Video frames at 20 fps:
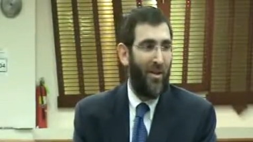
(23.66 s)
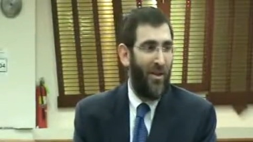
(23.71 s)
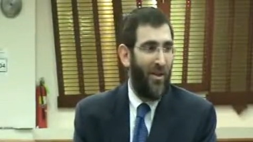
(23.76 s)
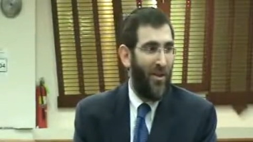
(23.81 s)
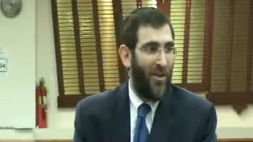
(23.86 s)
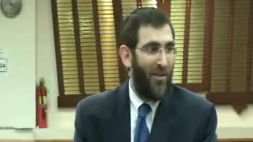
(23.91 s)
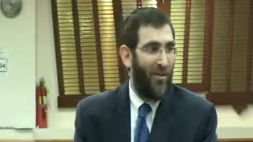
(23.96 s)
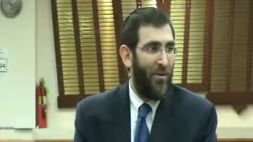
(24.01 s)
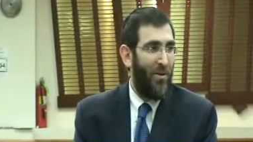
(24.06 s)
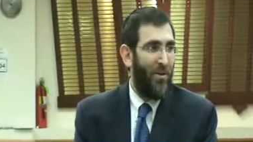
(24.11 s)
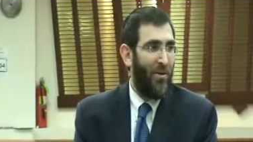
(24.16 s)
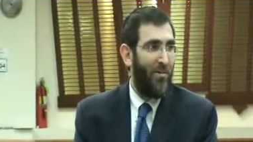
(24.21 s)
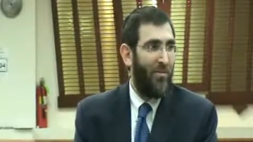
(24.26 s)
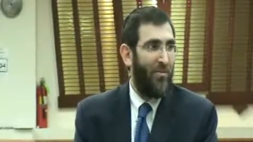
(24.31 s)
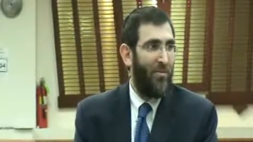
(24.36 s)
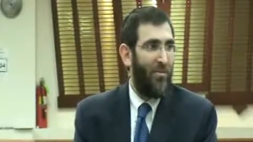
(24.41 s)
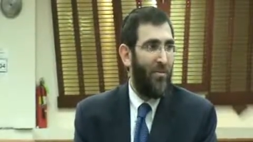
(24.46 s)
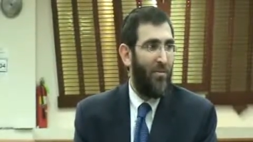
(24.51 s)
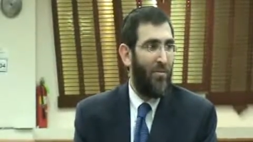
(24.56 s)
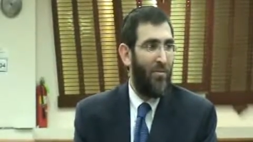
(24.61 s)
you know, or
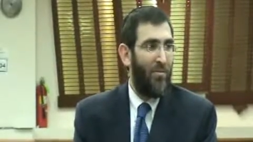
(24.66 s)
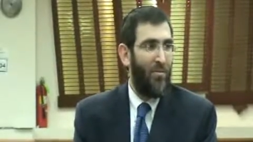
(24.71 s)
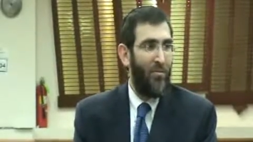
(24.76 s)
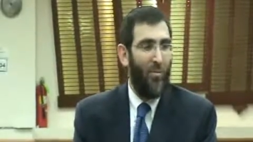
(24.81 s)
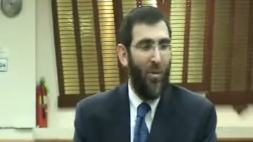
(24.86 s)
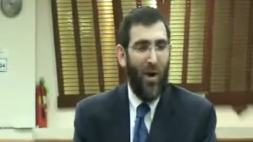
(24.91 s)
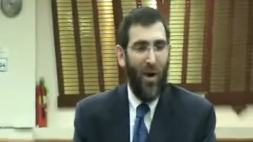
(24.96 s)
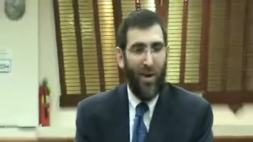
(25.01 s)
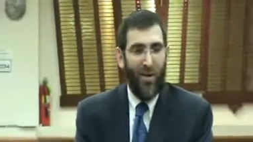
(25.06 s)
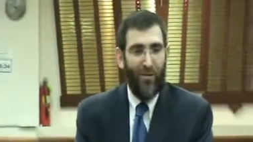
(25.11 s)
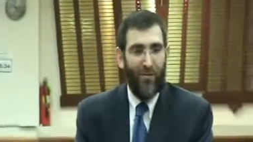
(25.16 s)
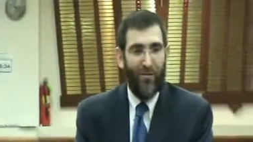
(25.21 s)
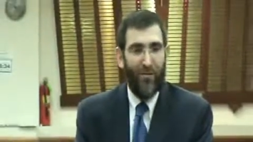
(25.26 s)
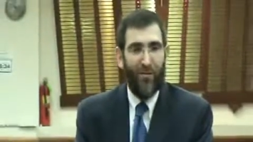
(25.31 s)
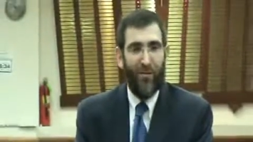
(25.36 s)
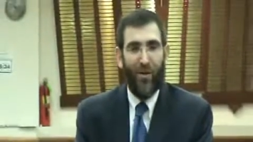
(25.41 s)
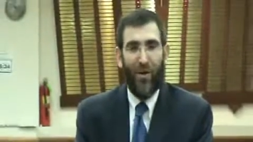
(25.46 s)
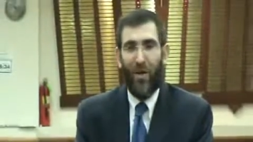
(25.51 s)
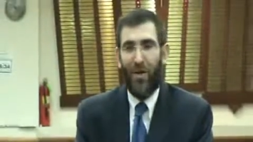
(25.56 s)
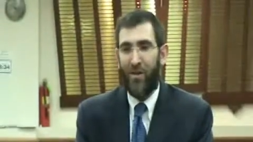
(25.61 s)
a
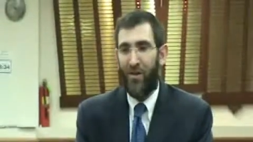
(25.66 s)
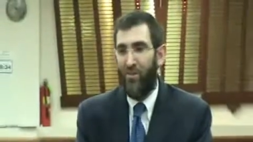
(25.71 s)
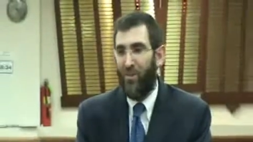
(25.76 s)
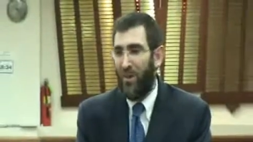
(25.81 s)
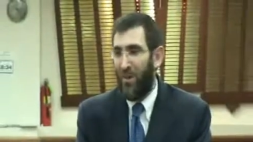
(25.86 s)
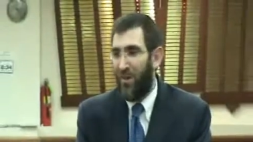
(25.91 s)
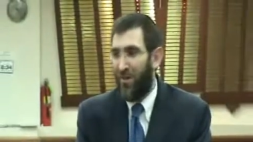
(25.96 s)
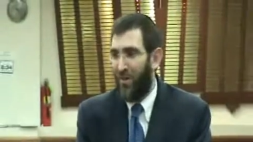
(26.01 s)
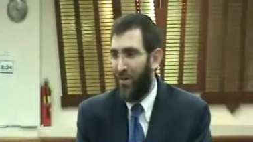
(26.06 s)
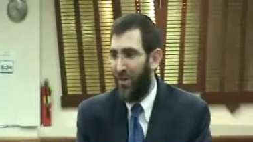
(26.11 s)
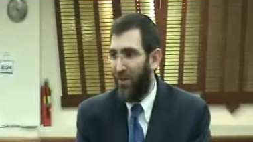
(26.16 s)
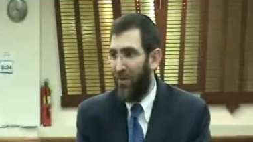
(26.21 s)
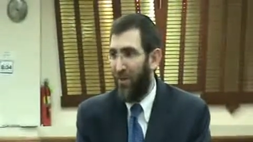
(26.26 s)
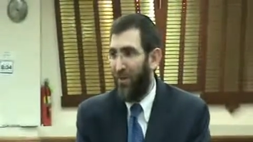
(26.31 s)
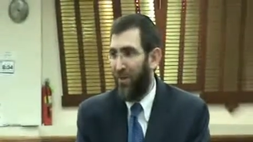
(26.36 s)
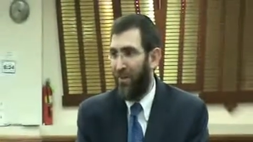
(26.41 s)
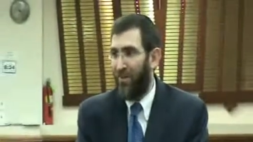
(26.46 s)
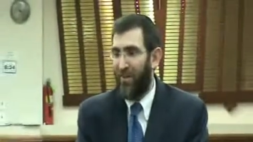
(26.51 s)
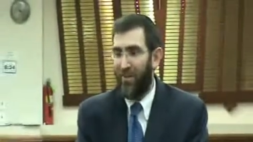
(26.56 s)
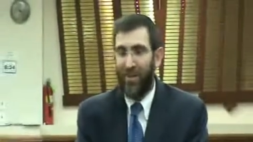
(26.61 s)
wife or a husband or
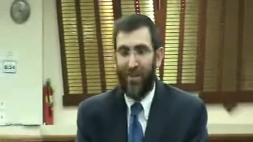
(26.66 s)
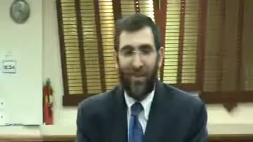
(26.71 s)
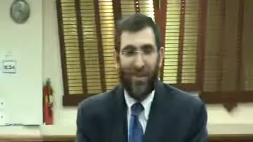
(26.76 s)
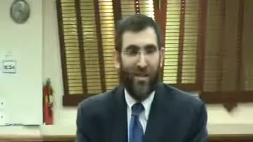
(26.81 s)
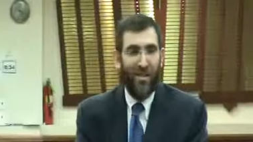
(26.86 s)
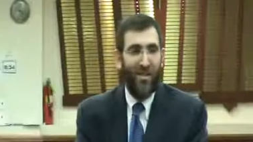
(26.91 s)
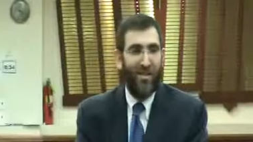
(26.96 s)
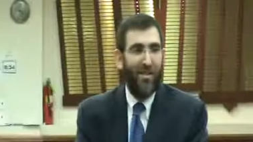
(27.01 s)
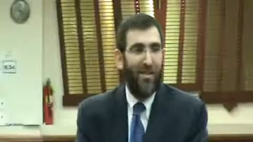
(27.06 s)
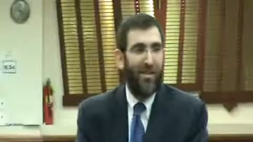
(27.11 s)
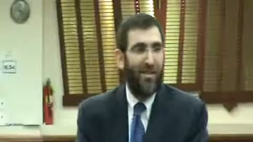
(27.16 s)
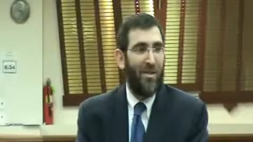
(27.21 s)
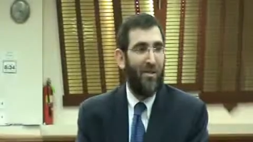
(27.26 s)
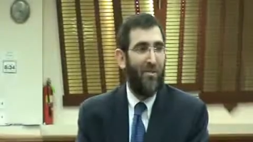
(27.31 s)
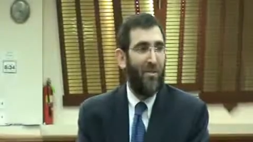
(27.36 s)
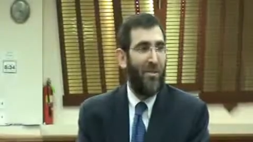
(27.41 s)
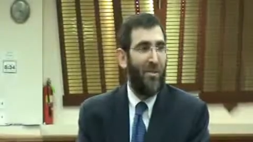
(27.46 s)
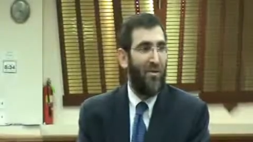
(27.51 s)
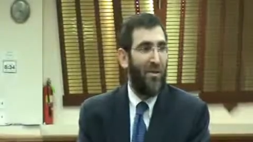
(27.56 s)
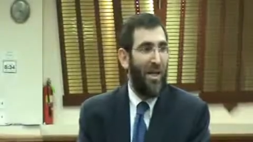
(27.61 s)

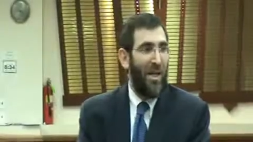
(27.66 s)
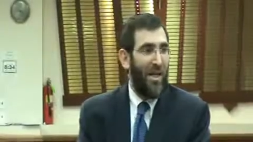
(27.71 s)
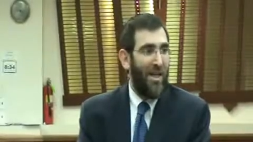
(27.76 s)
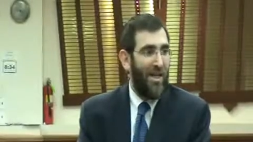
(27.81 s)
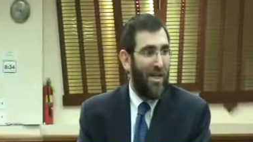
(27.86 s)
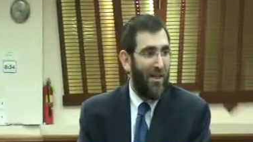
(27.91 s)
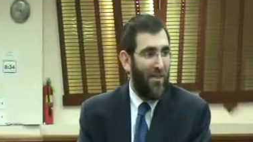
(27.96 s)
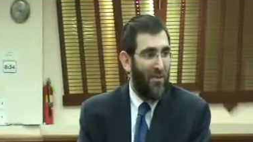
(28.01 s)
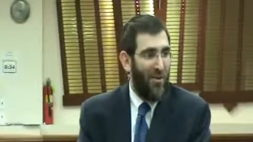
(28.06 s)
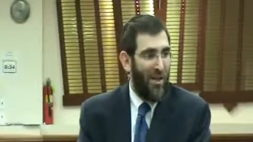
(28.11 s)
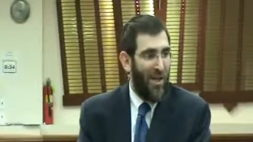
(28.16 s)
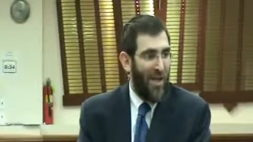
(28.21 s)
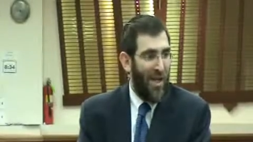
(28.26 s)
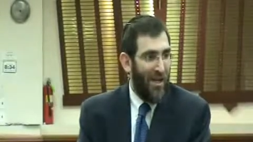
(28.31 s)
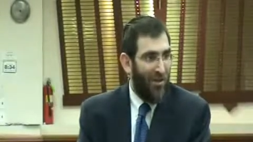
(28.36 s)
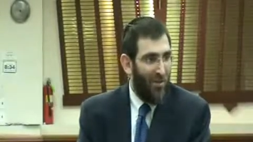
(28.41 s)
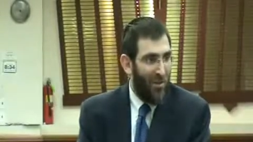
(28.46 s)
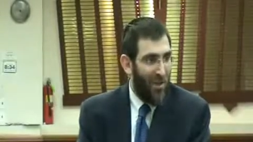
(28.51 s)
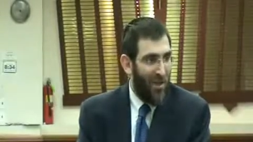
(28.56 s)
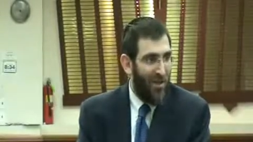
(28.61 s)
someone they're dating who
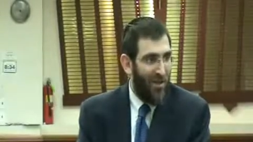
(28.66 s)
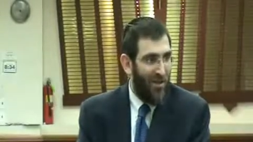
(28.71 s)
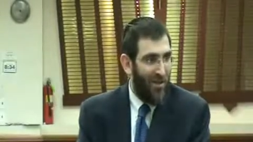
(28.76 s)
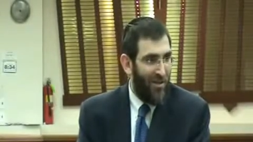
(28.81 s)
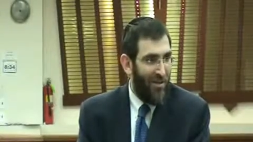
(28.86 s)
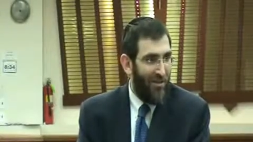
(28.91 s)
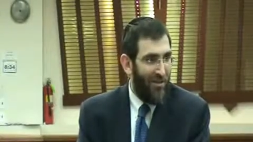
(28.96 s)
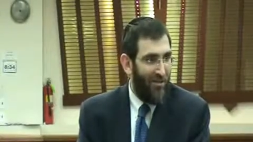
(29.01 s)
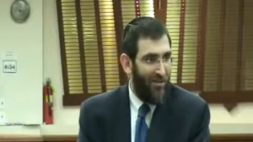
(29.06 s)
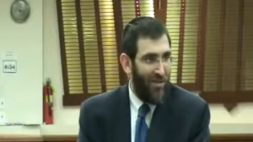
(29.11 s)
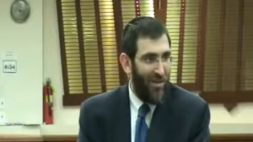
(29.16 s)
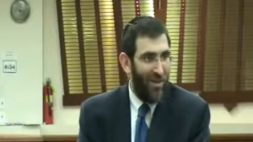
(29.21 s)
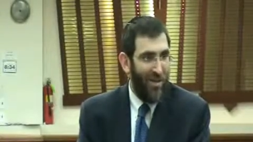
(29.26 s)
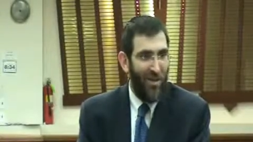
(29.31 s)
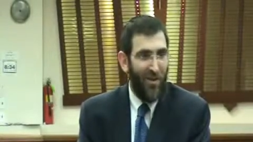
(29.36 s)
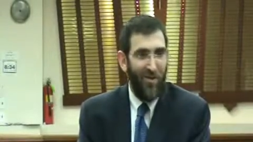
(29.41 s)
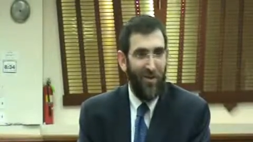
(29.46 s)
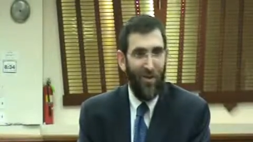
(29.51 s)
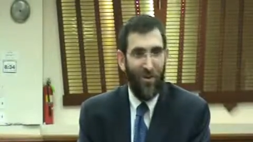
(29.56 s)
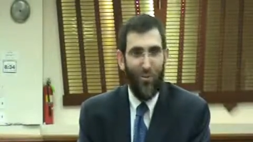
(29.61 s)
gets angry
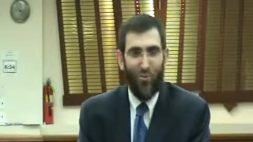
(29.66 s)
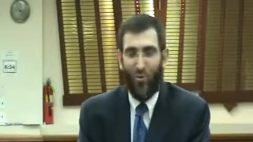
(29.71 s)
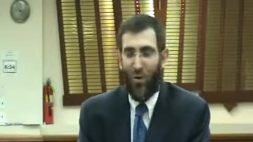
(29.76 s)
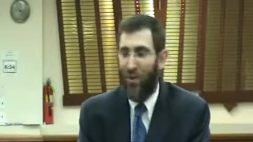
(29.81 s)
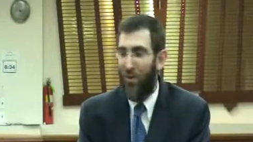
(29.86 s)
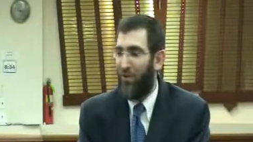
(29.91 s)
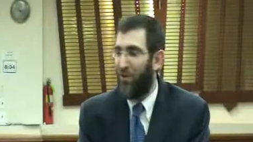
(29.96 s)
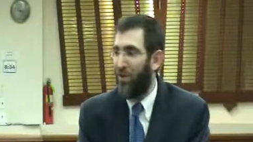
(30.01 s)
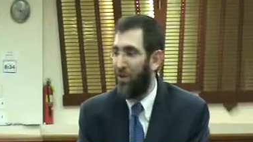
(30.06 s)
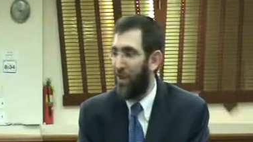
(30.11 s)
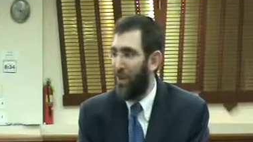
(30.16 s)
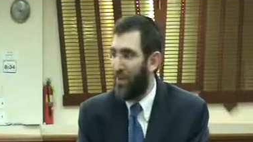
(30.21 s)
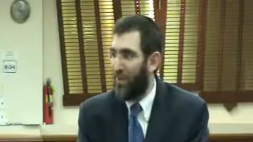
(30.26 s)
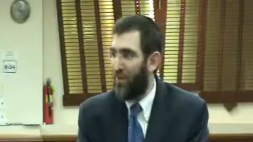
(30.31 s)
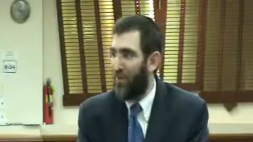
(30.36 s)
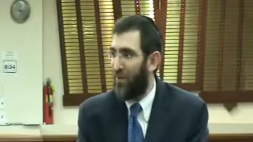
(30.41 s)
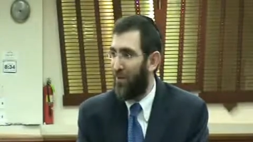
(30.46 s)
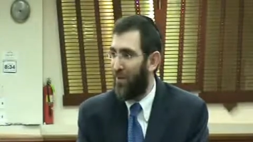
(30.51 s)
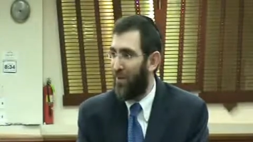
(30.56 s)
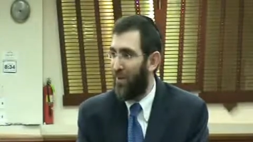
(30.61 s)
you know, or brother or
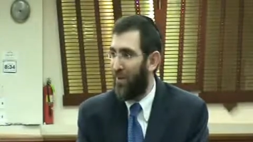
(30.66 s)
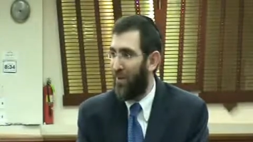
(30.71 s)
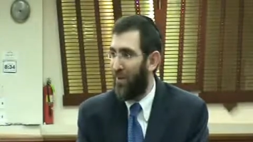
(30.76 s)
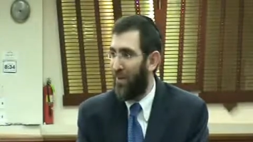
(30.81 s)
sister.